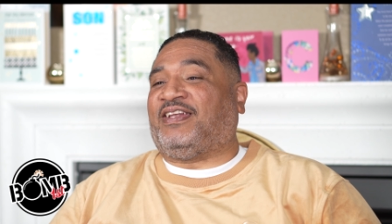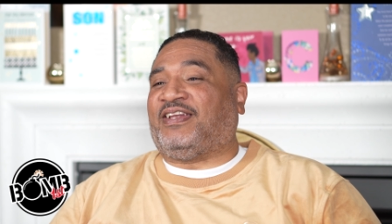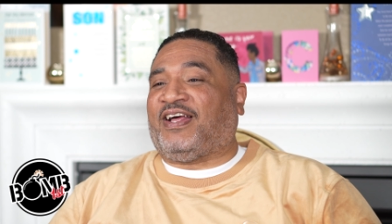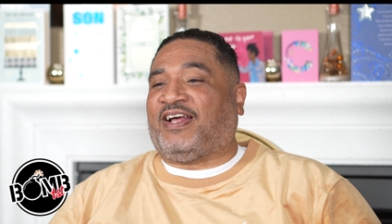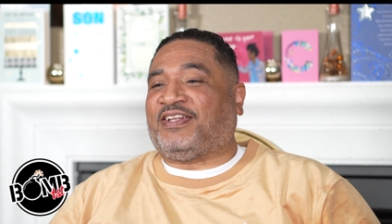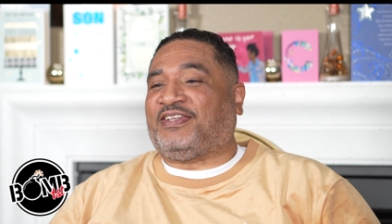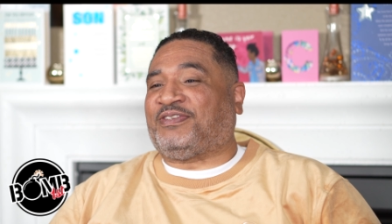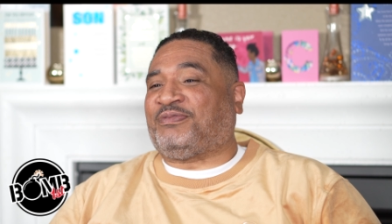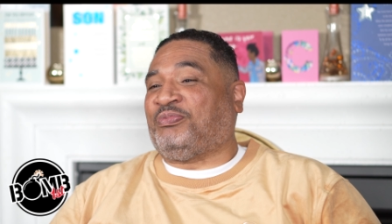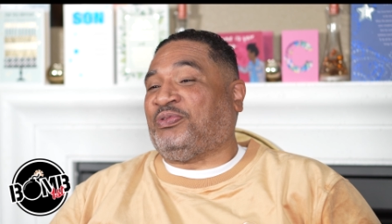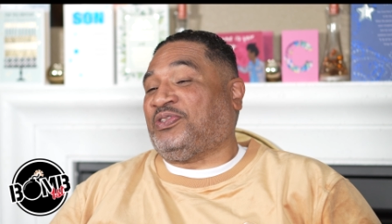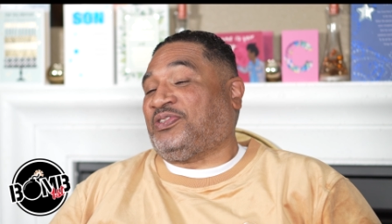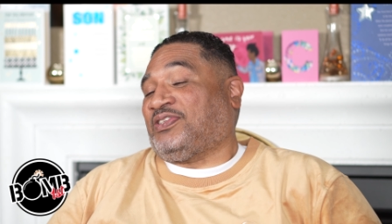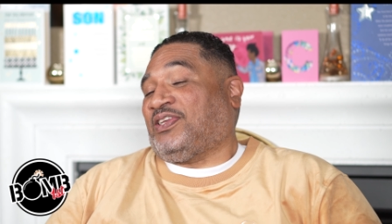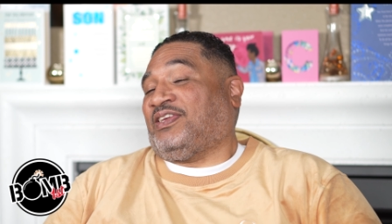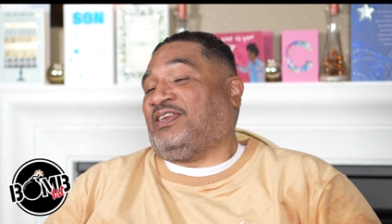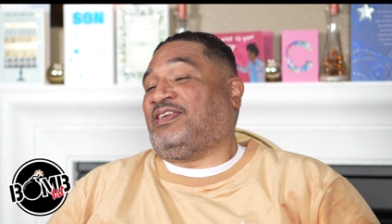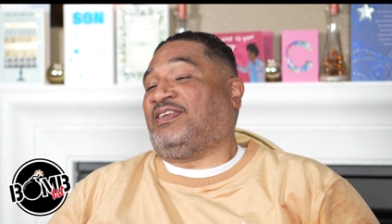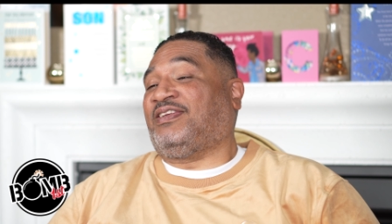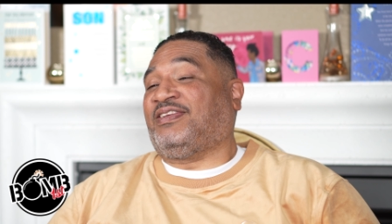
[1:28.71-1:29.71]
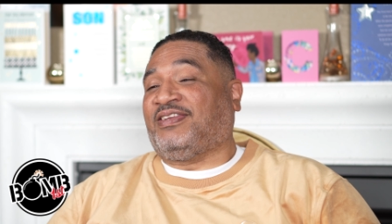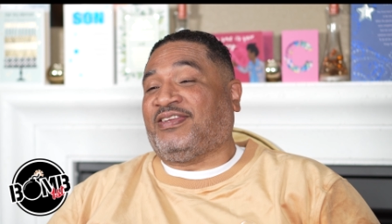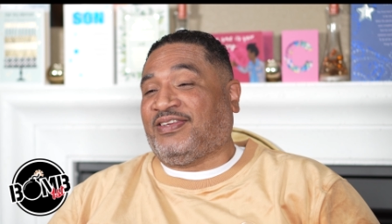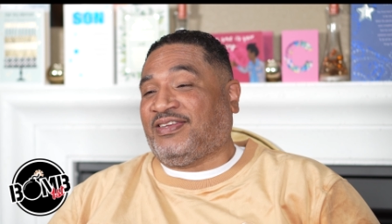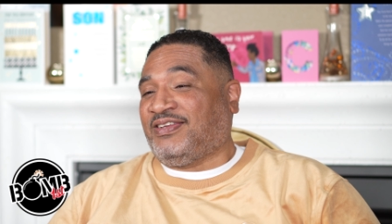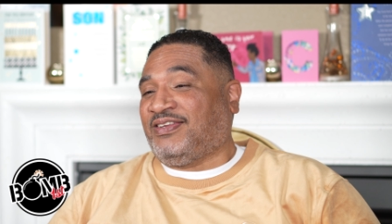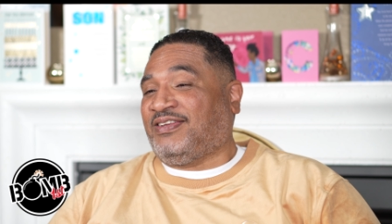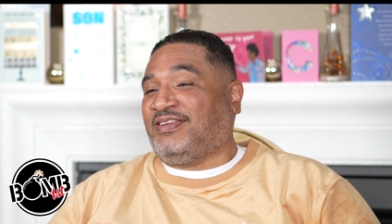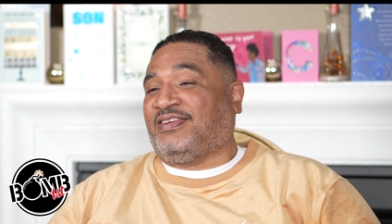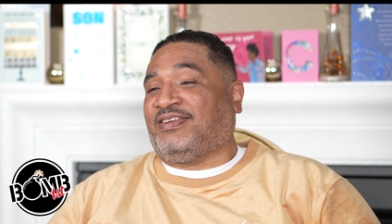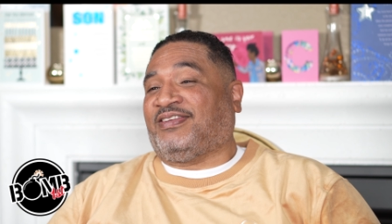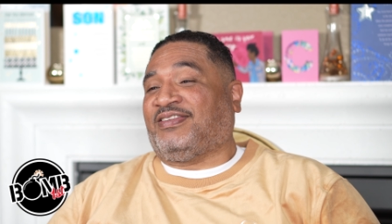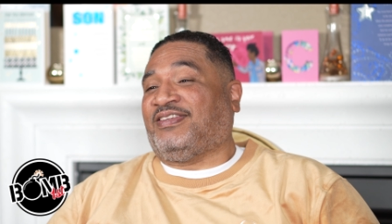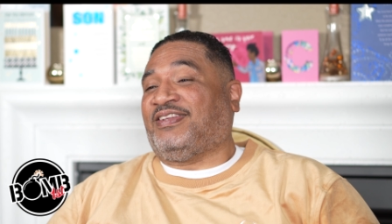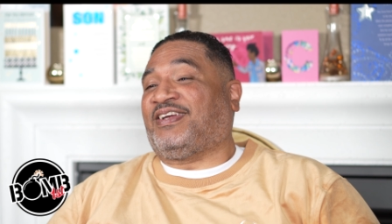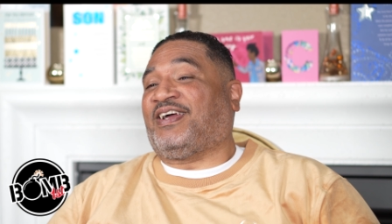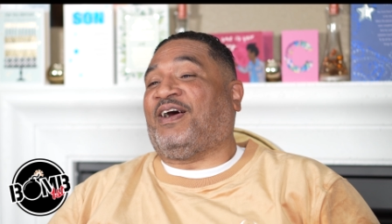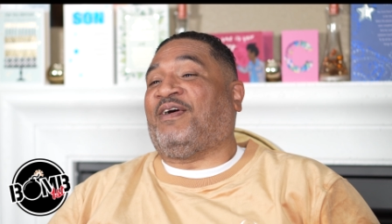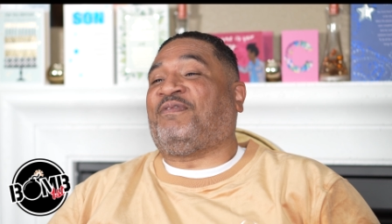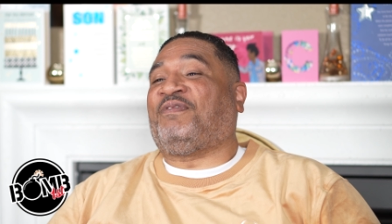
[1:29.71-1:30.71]
I will just be saying,
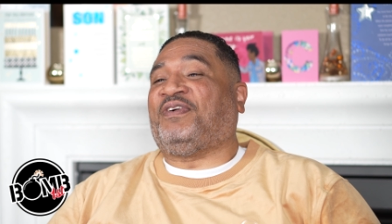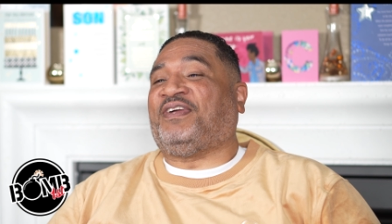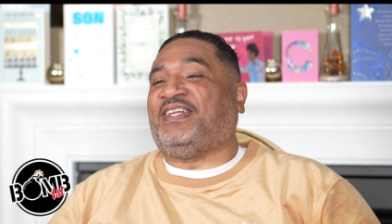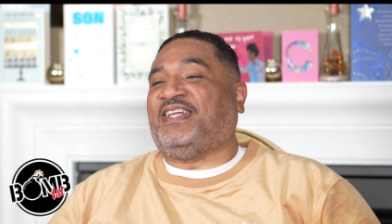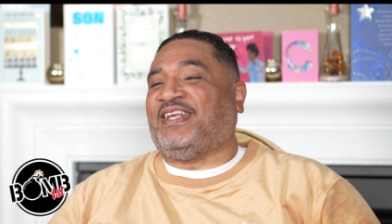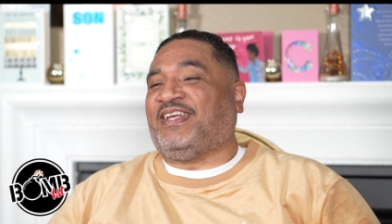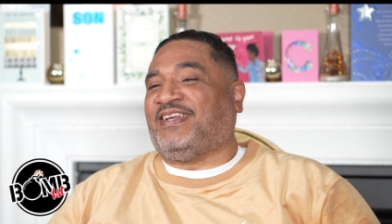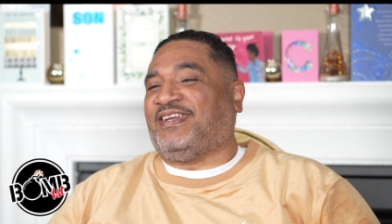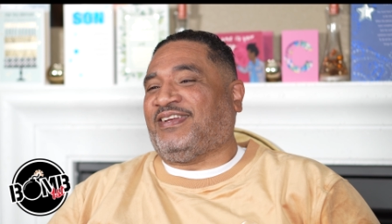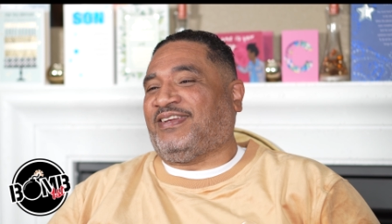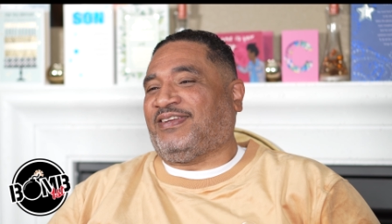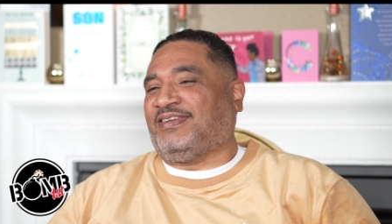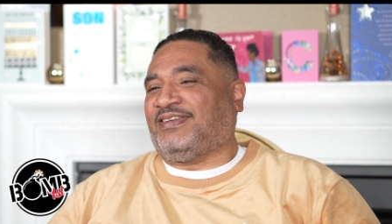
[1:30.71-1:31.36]
look out for a nigga